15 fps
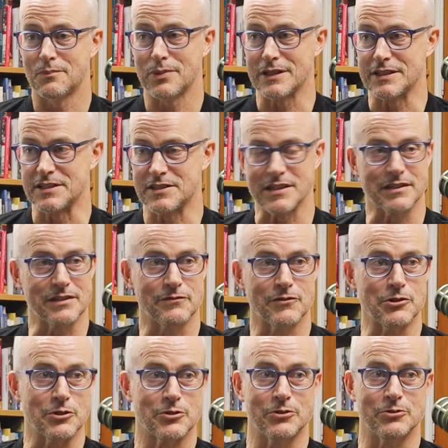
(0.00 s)
pleasing
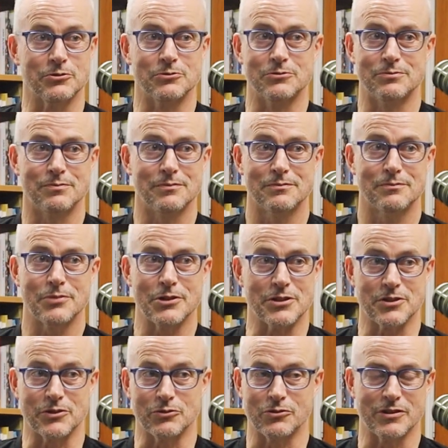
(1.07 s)
virtual
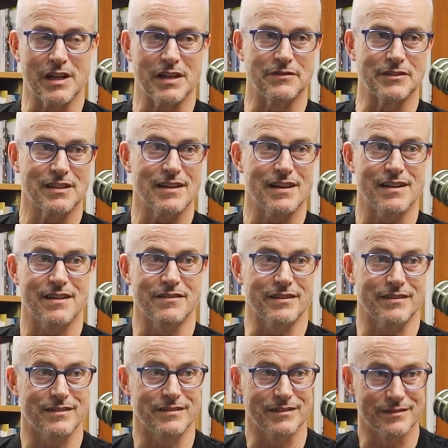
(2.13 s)
person or an avatar
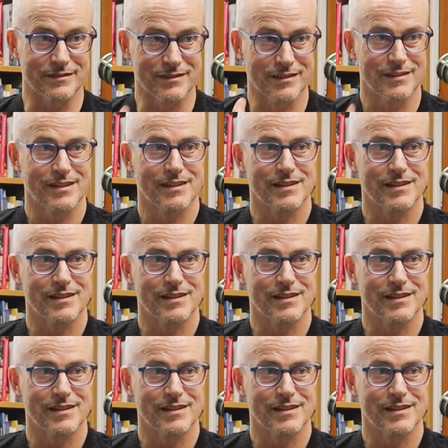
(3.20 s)
that can